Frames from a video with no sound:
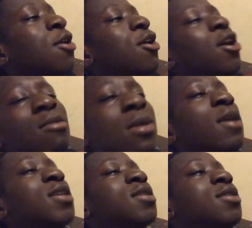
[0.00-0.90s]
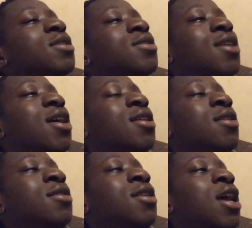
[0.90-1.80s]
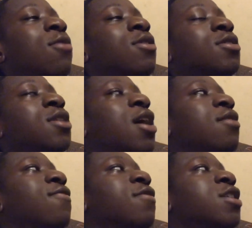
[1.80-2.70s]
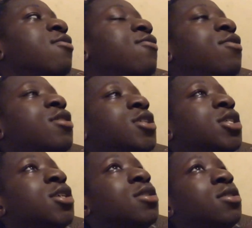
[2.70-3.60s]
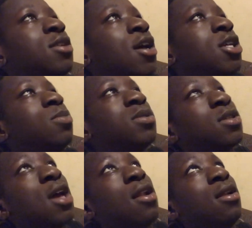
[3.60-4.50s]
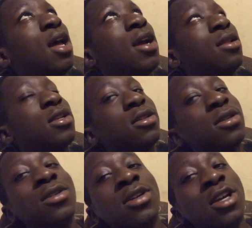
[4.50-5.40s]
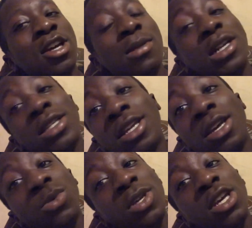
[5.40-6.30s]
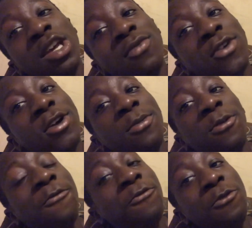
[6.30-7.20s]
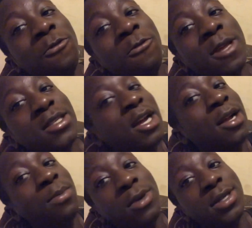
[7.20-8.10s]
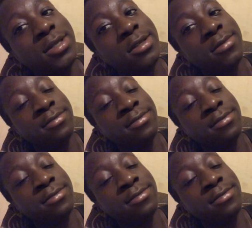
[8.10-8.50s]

Okay, well, basically it's like a day when it's like forgiving for your sins. Like, it's kind of like Lent, but instead we give up food. It's like a must.